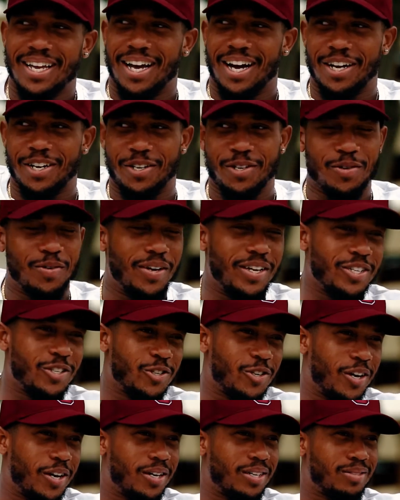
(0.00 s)
I do
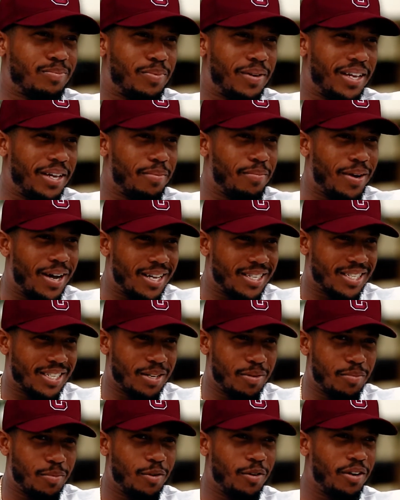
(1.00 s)
enjoy playing
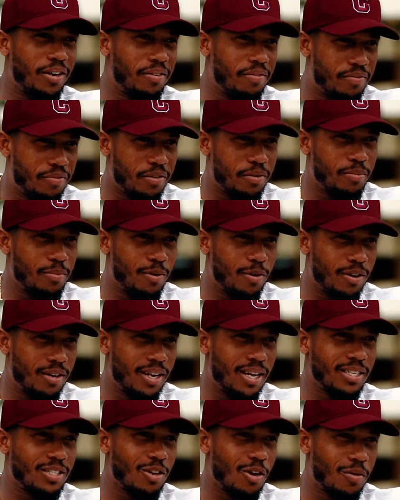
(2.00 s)
basketball and football
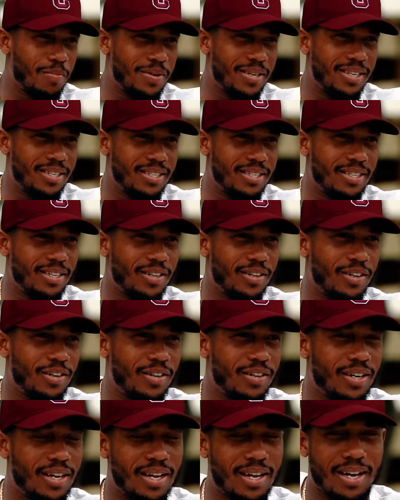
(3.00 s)
as hobbies. You
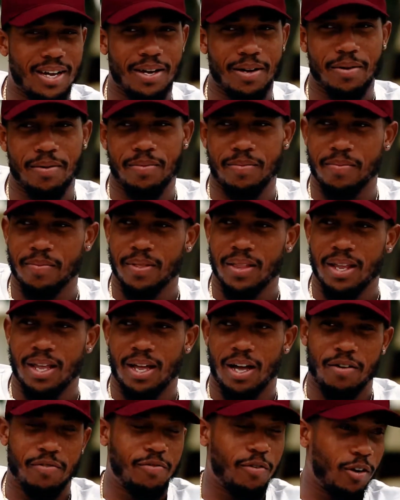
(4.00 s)
know,
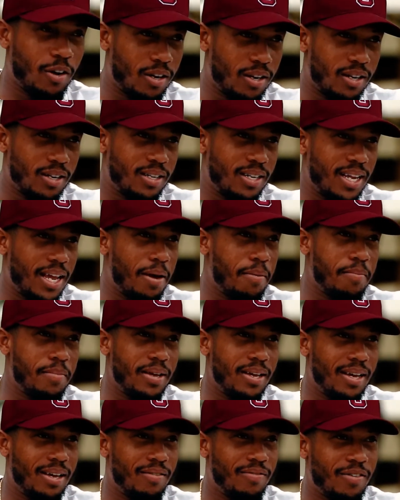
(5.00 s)
I follow the
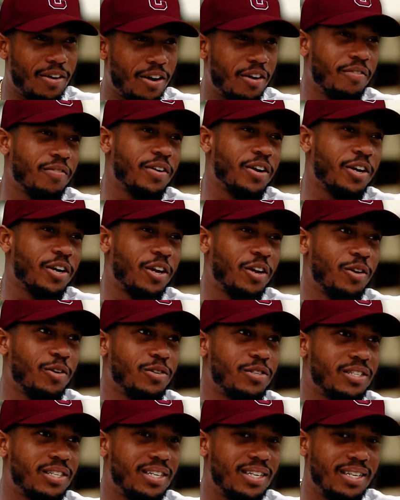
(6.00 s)
NBA very, very
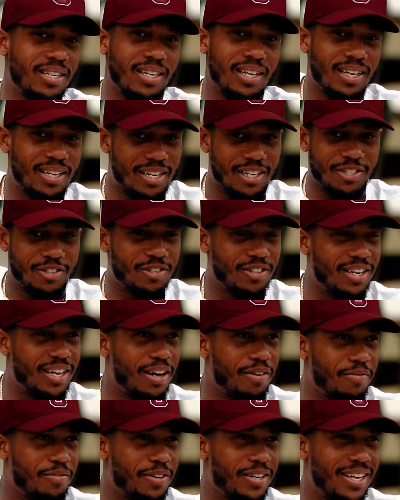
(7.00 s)
closely, like literally
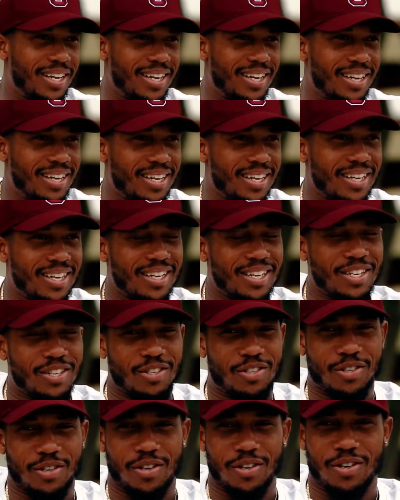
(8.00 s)
every day.
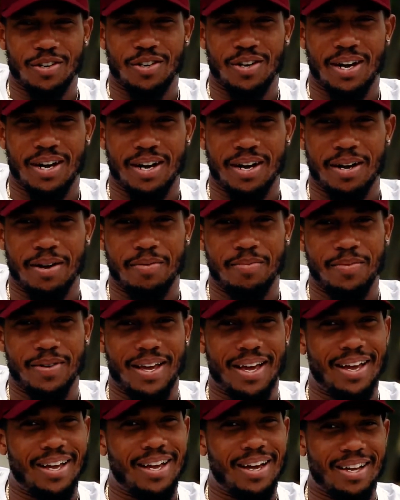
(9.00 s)
So
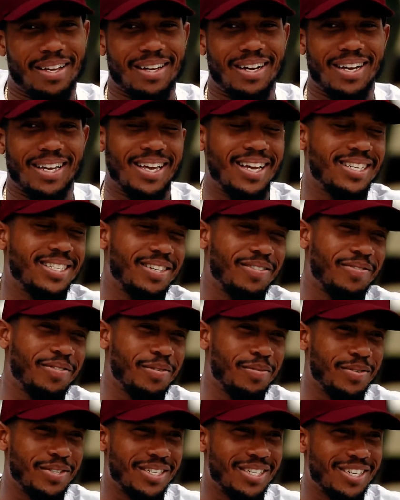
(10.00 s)
yeah, I guess if
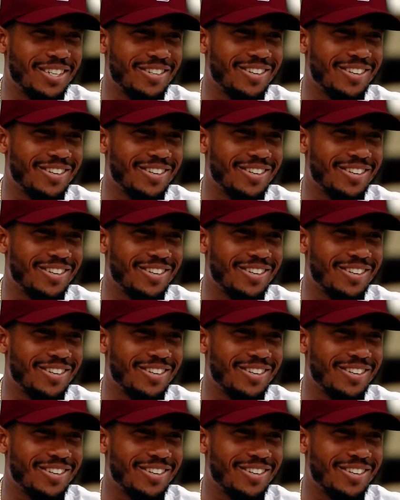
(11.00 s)
it wasn't a